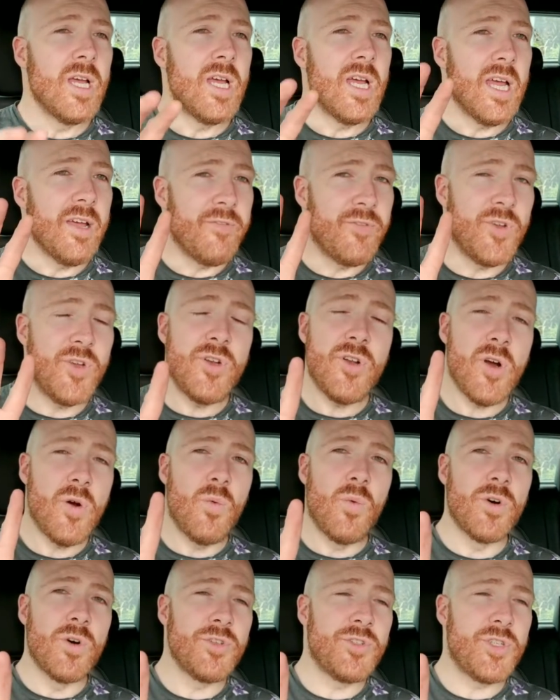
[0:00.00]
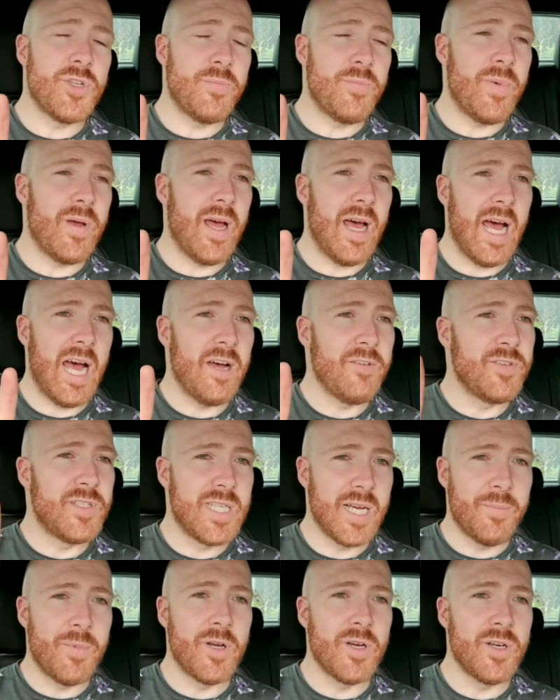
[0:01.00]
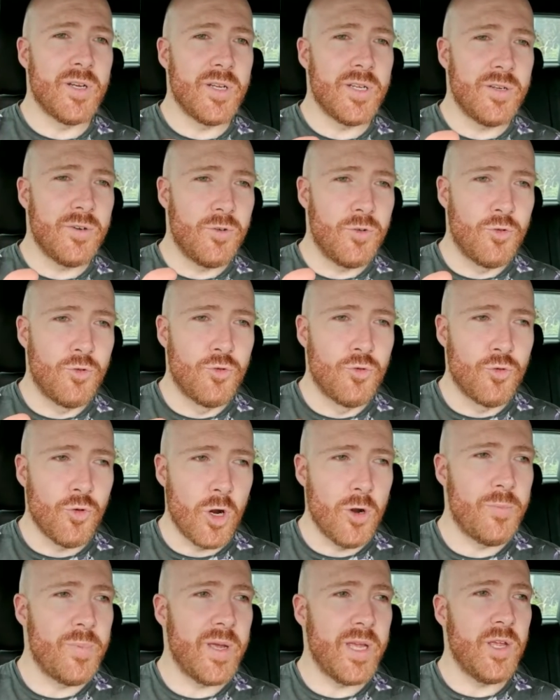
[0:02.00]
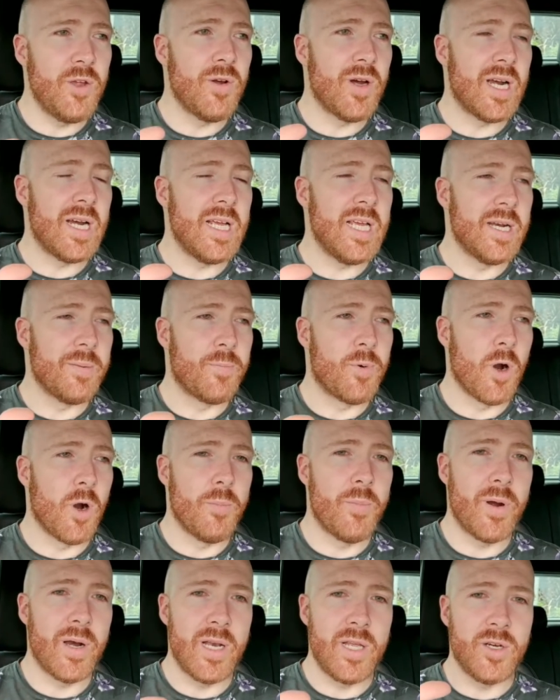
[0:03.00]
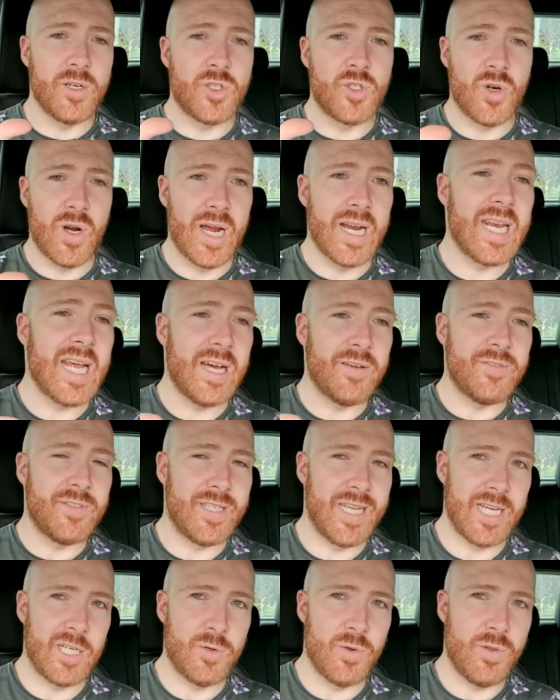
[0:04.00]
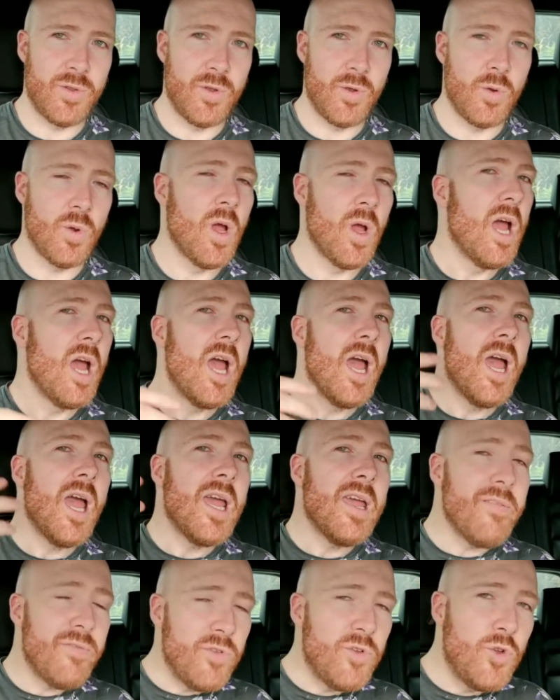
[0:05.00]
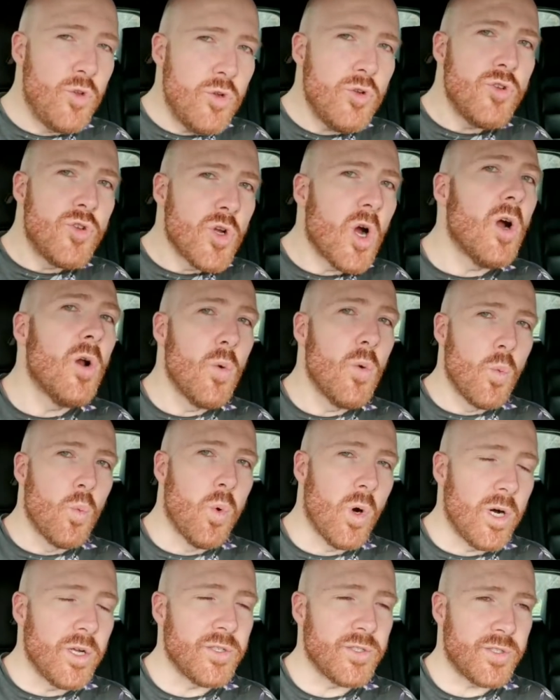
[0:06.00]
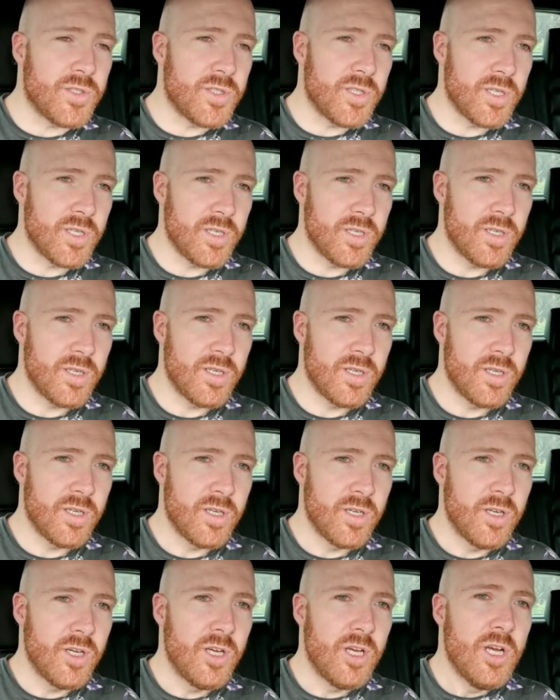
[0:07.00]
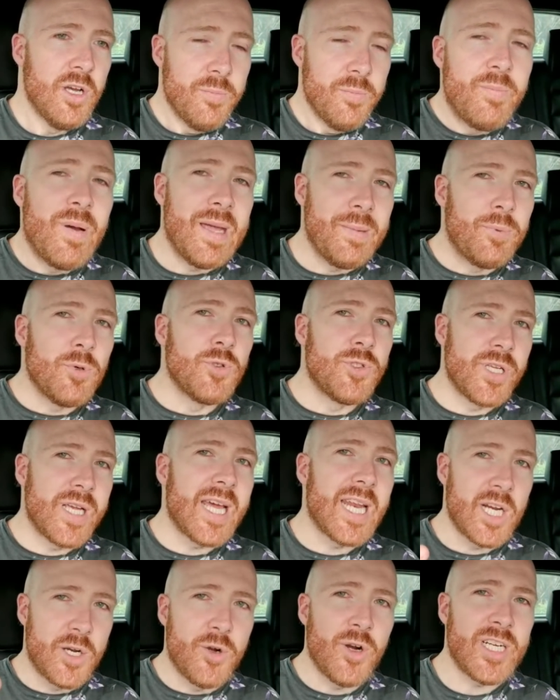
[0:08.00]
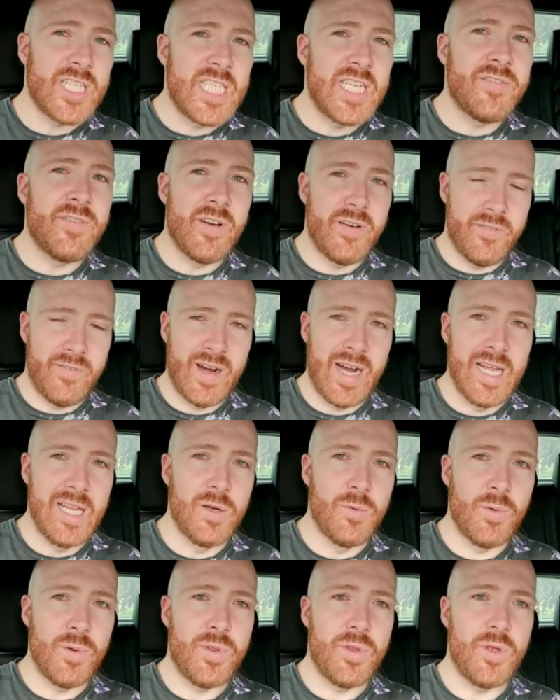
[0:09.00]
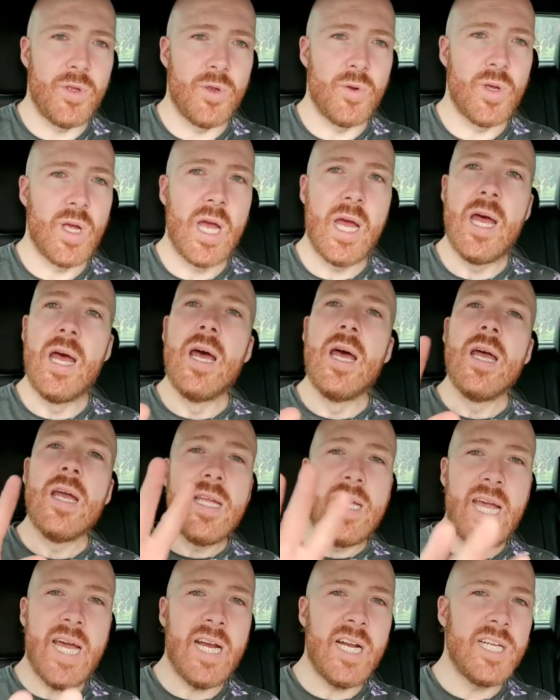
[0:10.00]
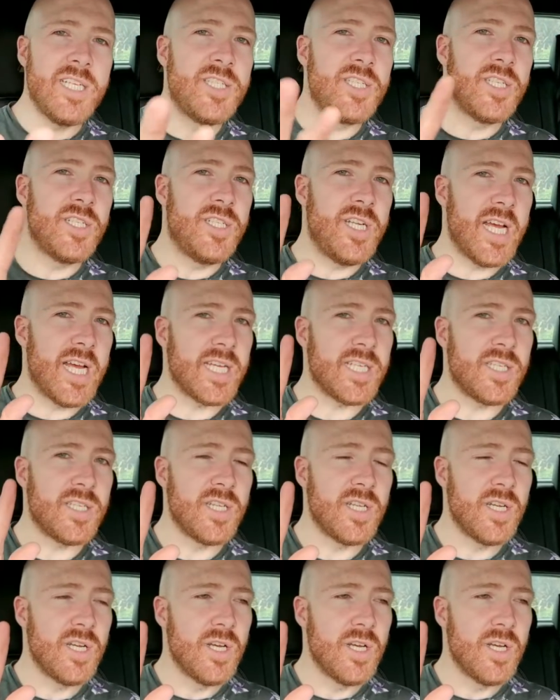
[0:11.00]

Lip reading: If you don't want to have someone groping you inappropriately or trying to have sex with you, if you don't want people to get aggressive and violent with you, can I suggest